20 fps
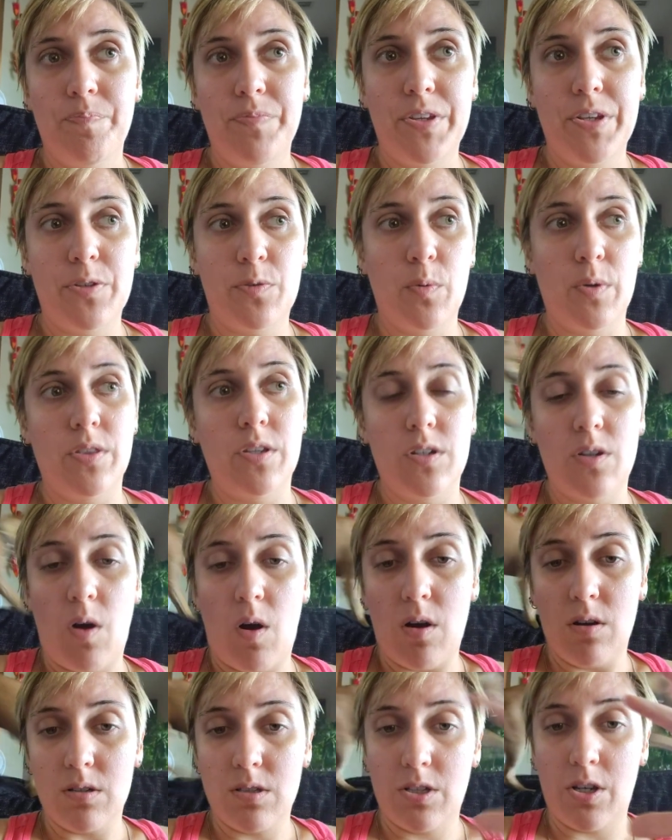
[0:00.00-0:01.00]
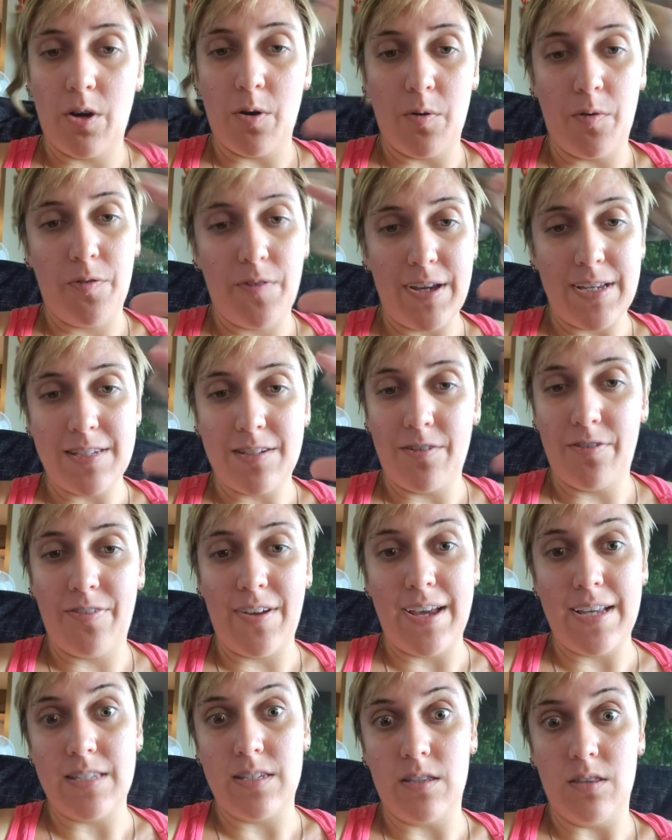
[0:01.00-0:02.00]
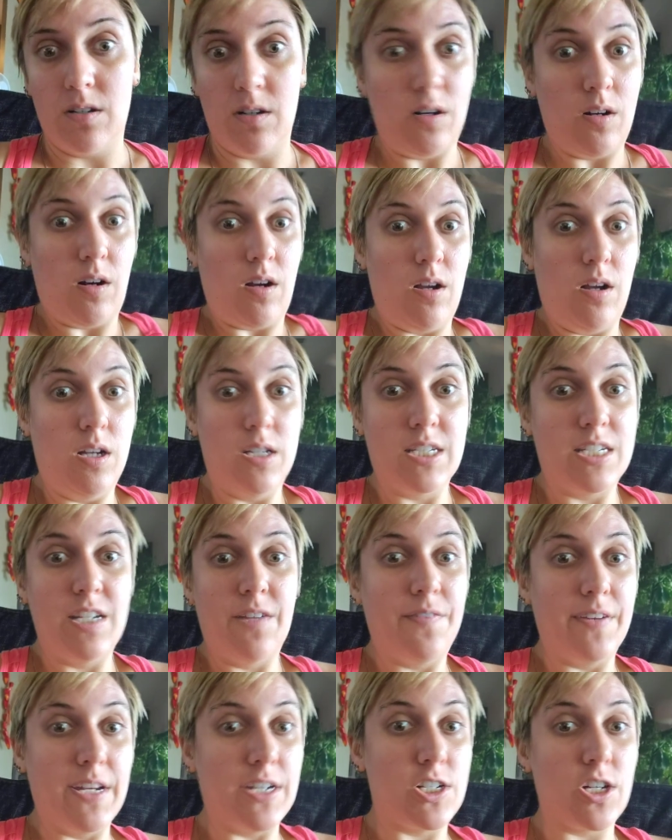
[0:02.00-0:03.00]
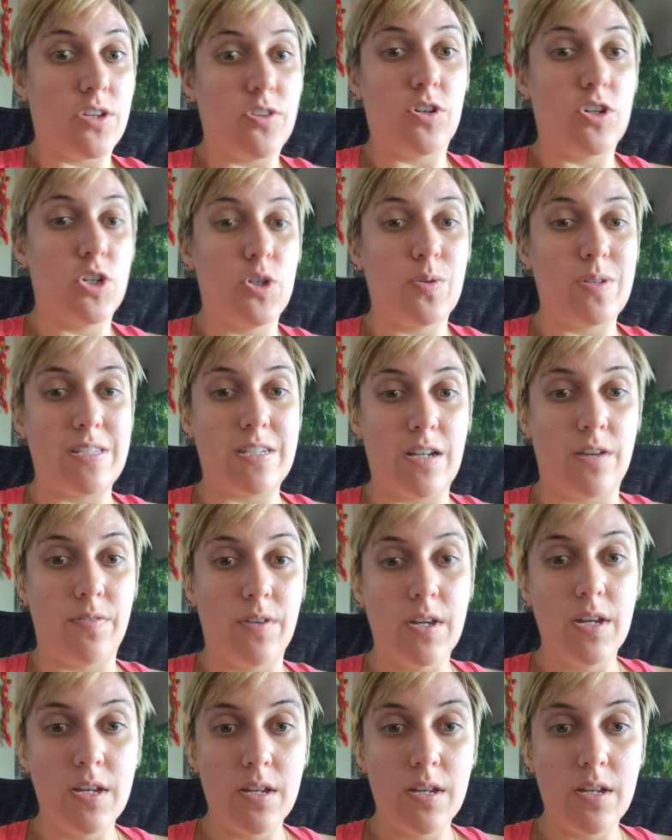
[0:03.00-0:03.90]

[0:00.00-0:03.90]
is when the dogs go face to face and they're sniffing each other and doing stuff,